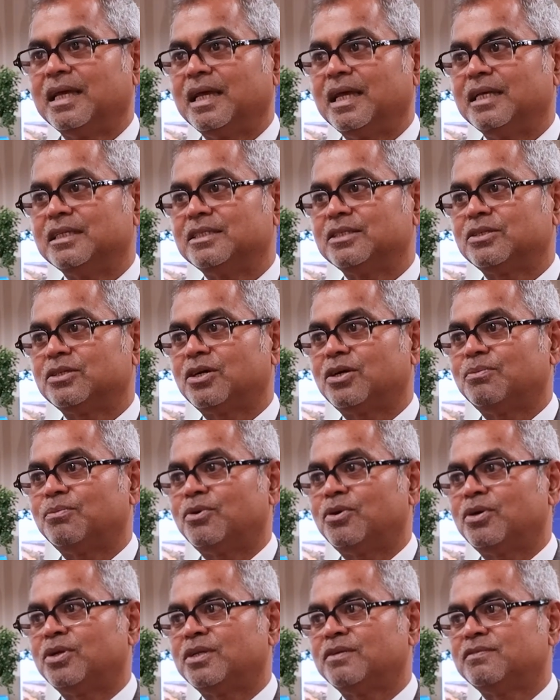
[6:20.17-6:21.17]
As you know,
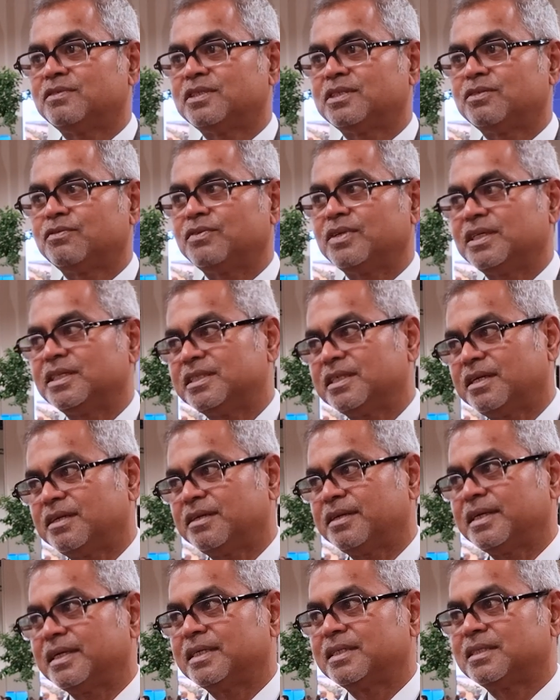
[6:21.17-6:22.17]
Maldives, we
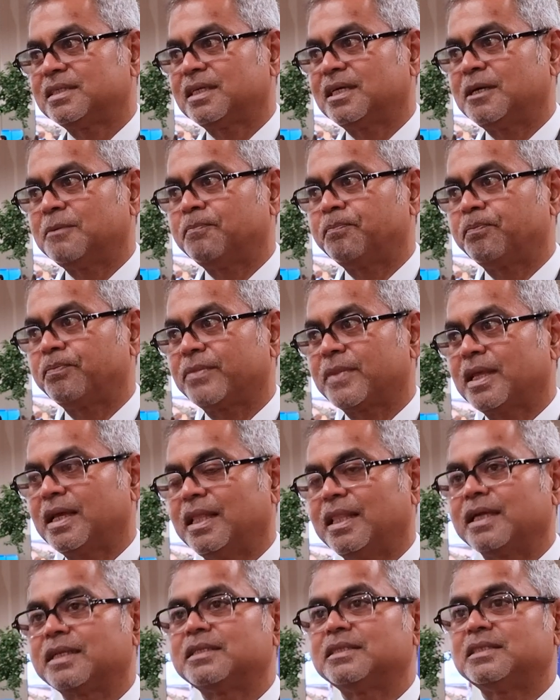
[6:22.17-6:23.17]
generate
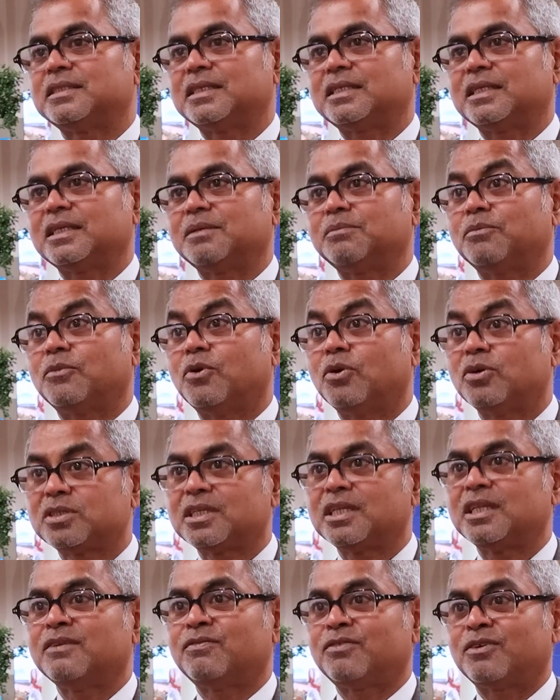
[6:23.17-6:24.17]
electricity
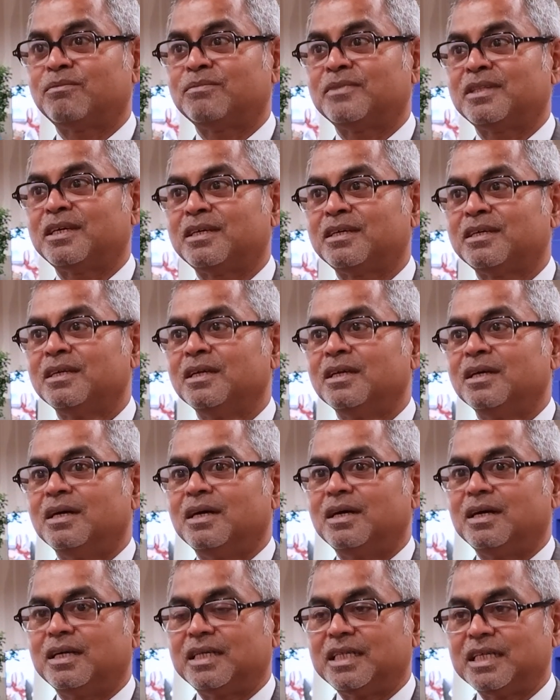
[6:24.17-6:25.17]
mostly from the
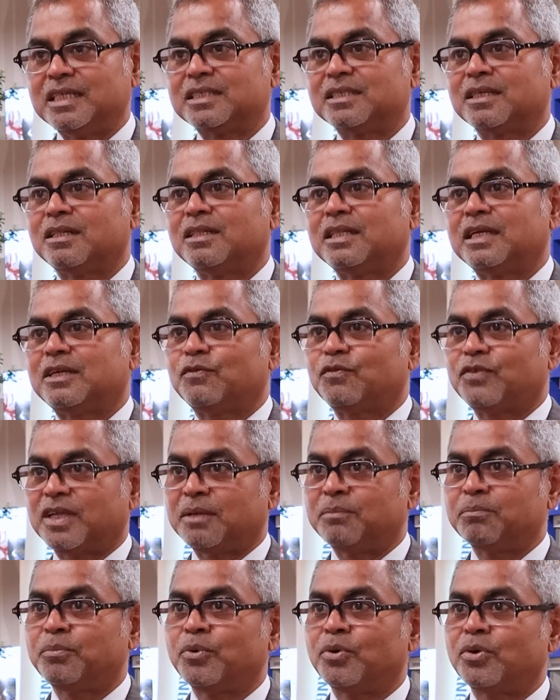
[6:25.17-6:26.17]
diesel that we
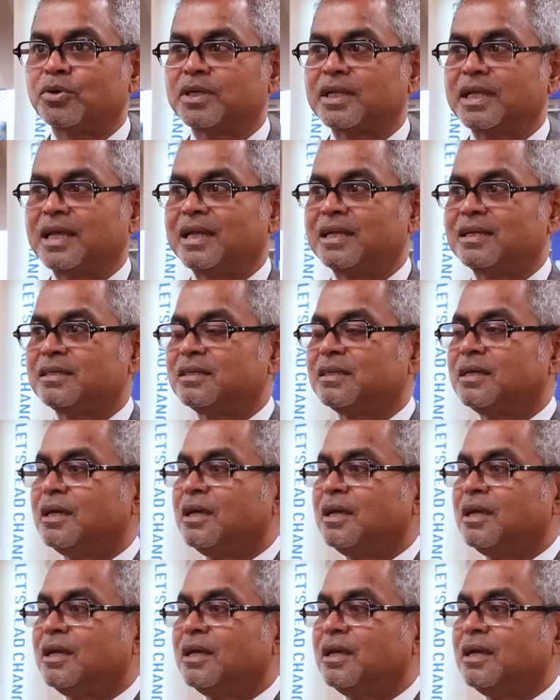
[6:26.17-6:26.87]
import, and